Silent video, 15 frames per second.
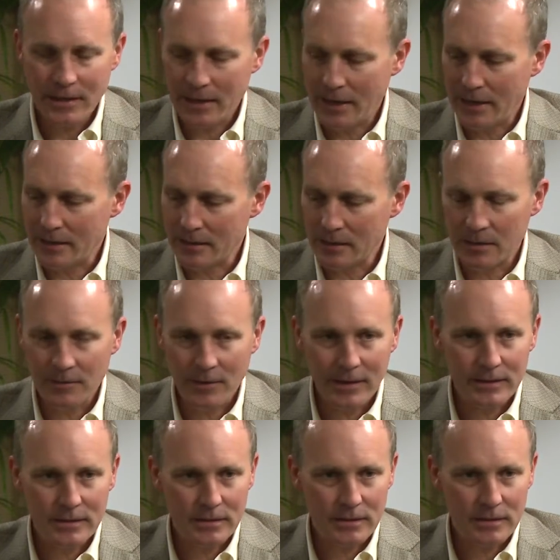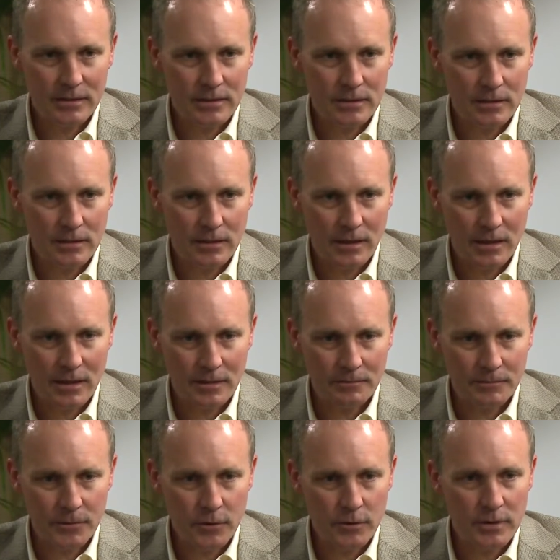And the device is
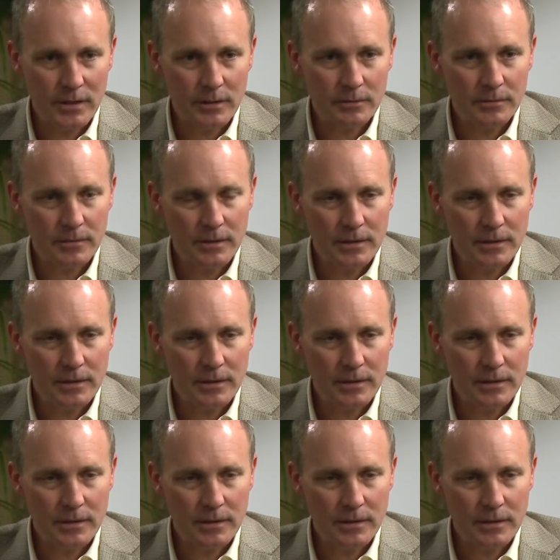using